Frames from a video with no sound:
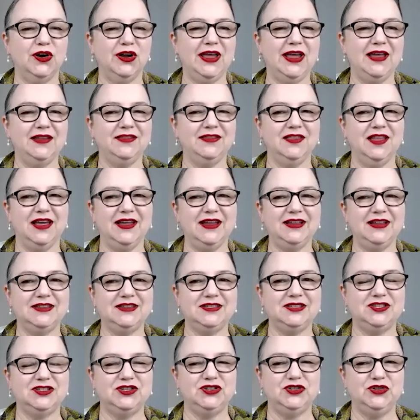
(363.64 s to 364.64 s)
work and
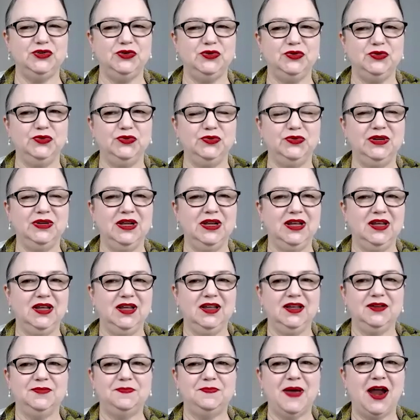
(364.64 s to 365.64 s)
likes to
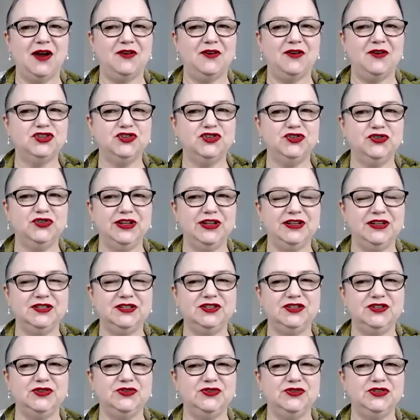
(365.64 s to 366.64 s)
parachute
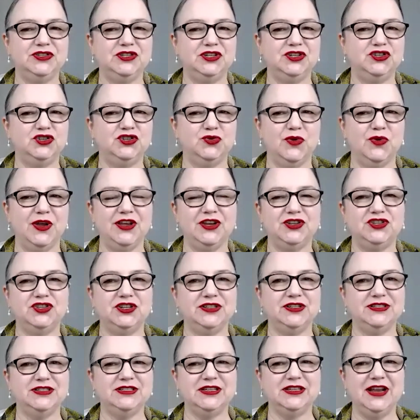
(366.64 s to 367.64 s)
into
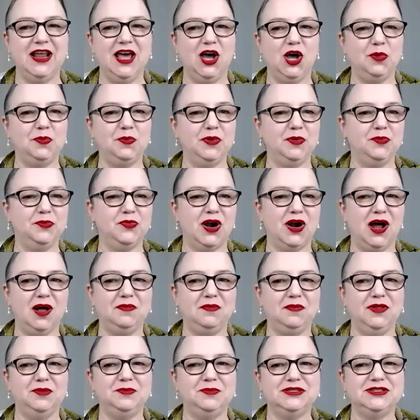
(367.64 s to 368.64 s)
situations and help and
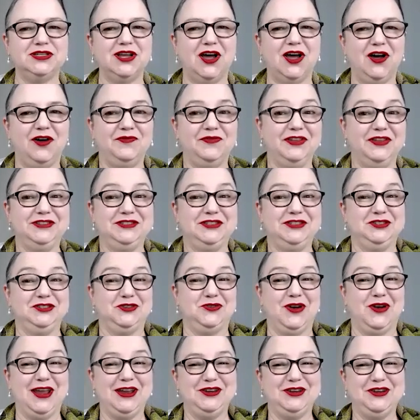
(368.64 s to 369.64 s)
problem solve, this
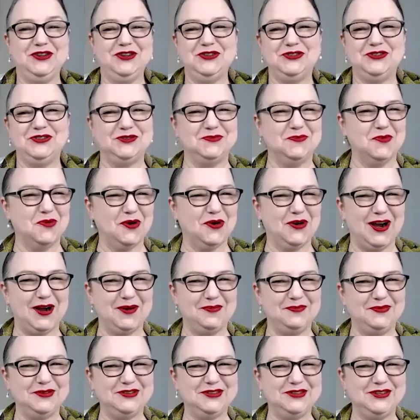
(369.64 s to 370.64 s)
is great news, more
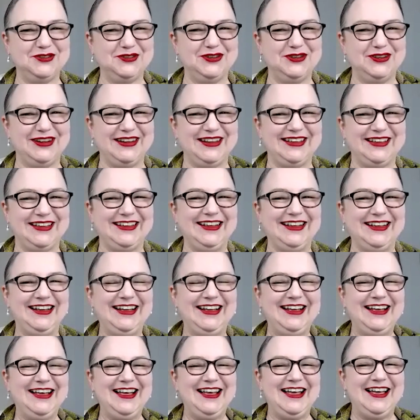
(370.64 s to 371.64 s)
opportunity.
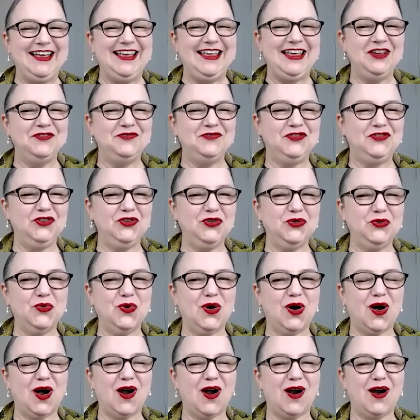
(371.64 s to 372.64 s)
If
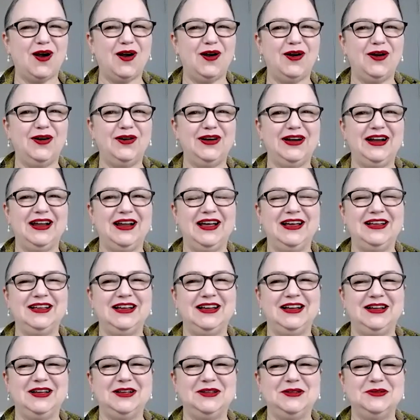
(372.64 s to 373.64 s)
you are
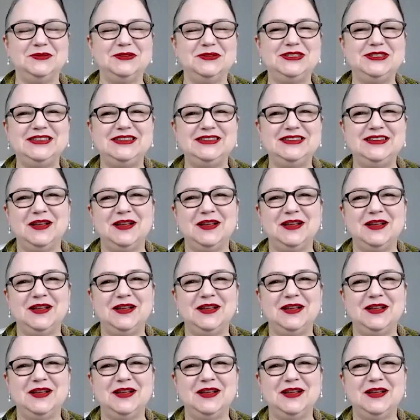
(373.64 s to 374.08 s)
a